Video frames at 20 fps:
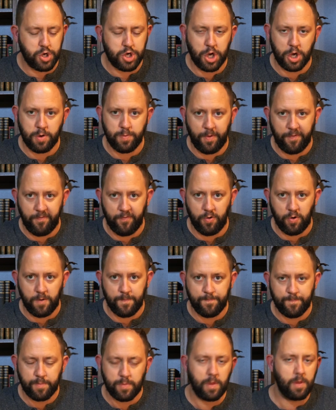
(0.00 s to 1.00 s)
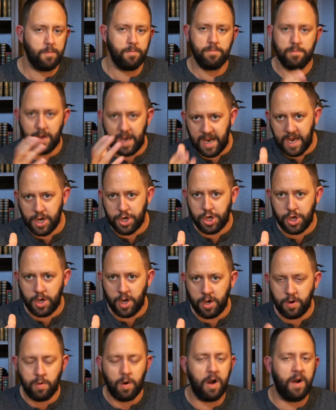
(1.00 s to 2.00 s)
Show before. As you
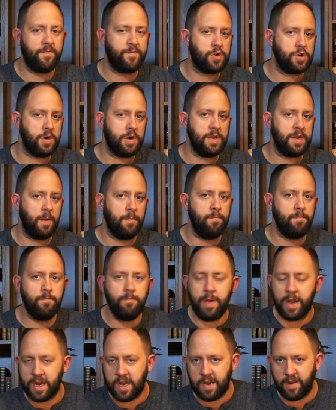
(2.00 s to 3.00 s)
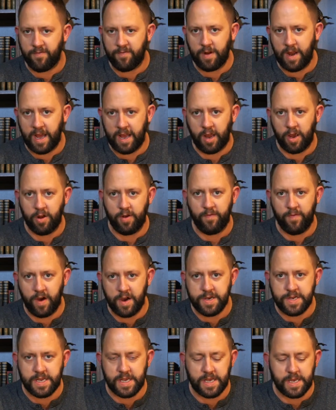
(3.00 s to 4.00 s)
know, I've tried many different Echo
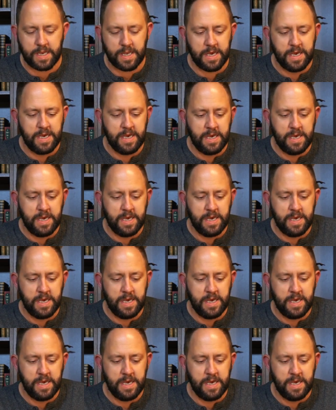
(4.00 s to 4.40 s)
devices,